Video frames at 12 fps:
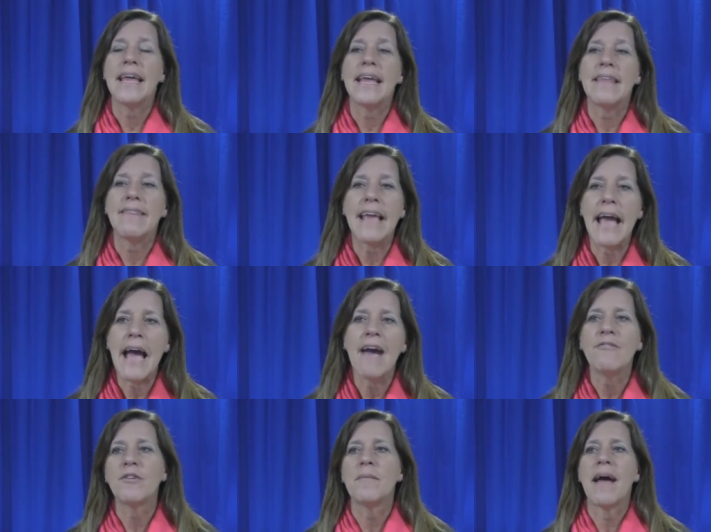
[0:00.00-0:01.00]
in the
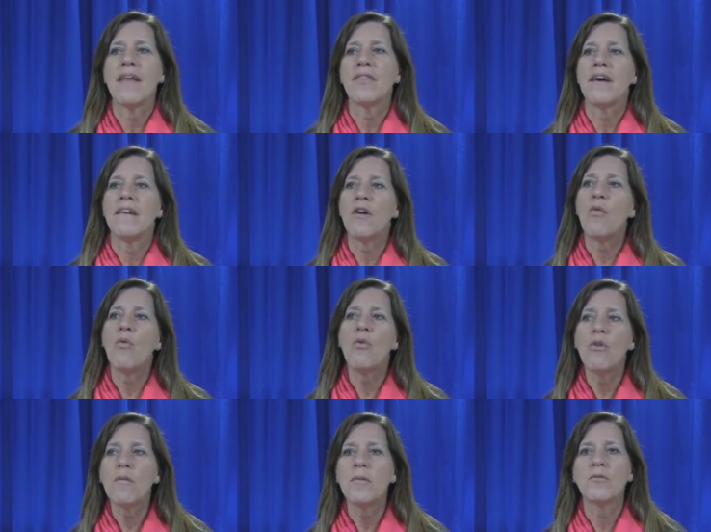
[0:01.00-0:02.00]
aftermath of a
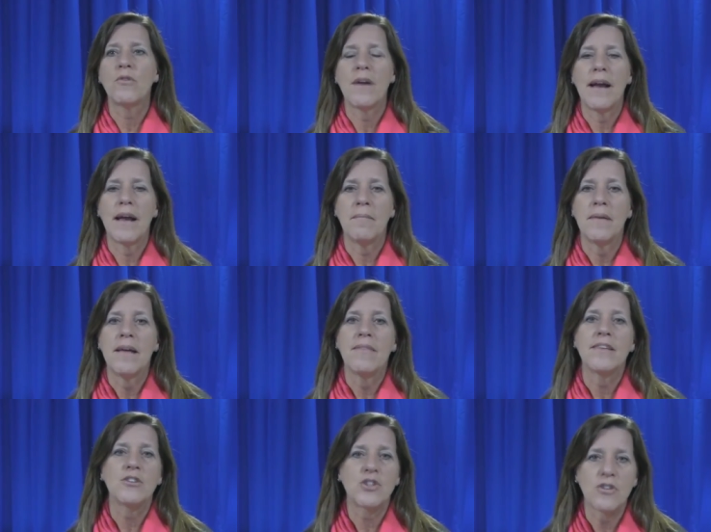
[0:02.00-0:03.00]
horrible crime
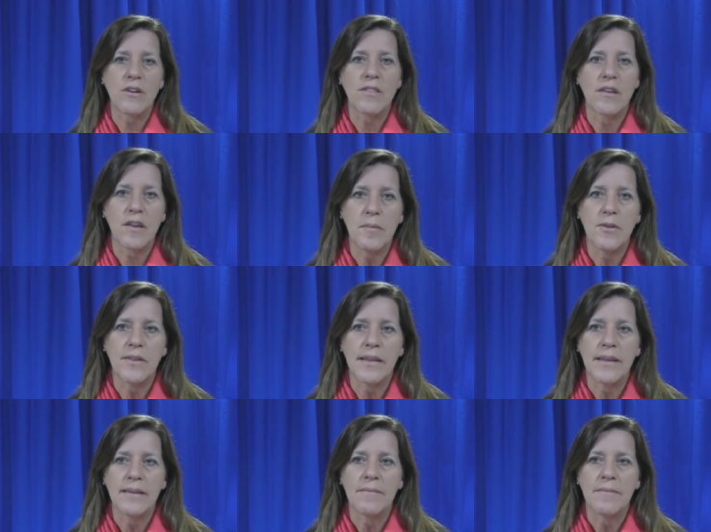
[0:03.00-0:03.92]
that shook the community.